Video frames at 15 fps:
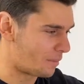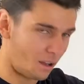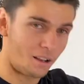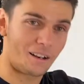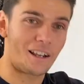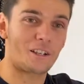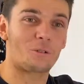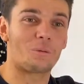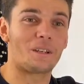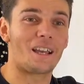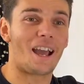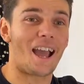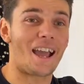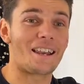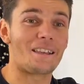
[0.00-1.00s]
unless we
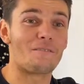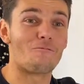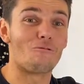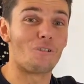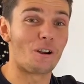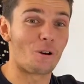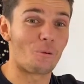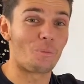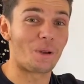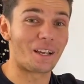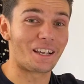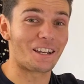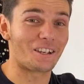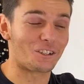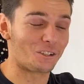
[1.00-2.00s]
get any real
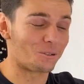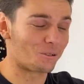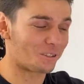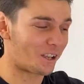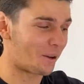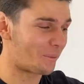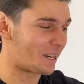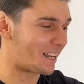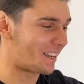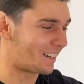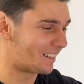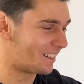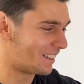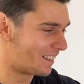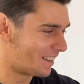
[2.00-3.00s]
big issues coming
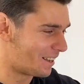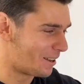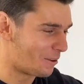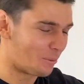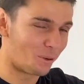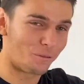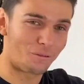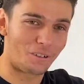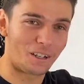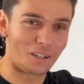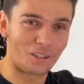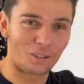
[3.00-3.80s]
in. But fingers